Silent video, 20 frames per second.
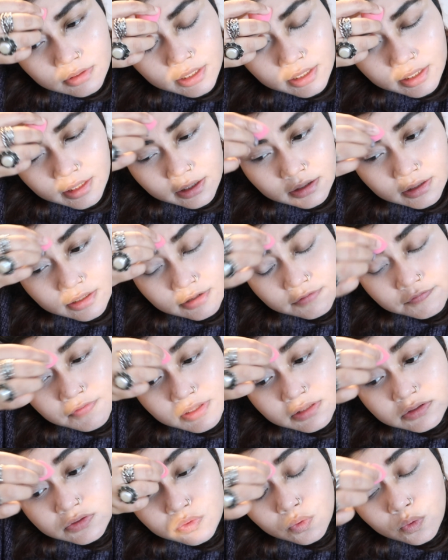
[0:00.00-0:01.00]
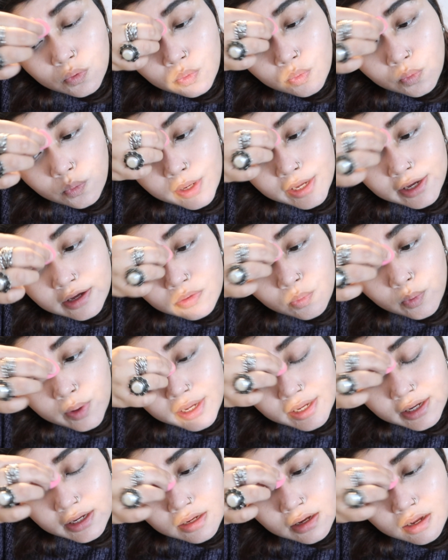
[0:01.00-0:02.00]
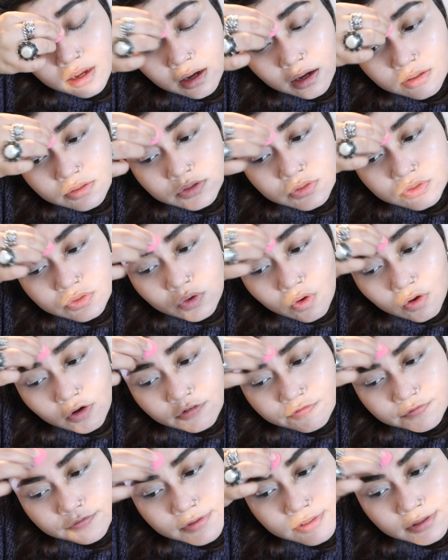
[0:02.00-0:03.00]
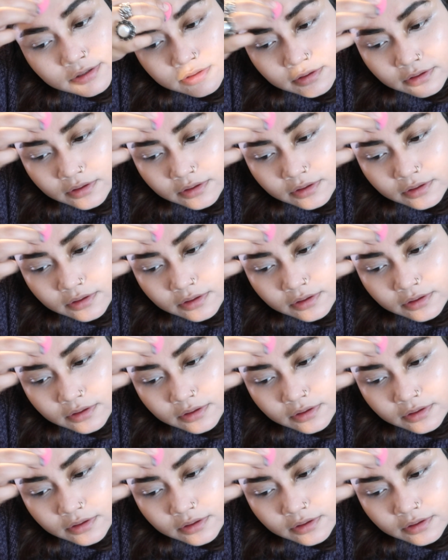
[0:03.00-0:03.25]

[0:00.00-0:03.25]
and it feels very soft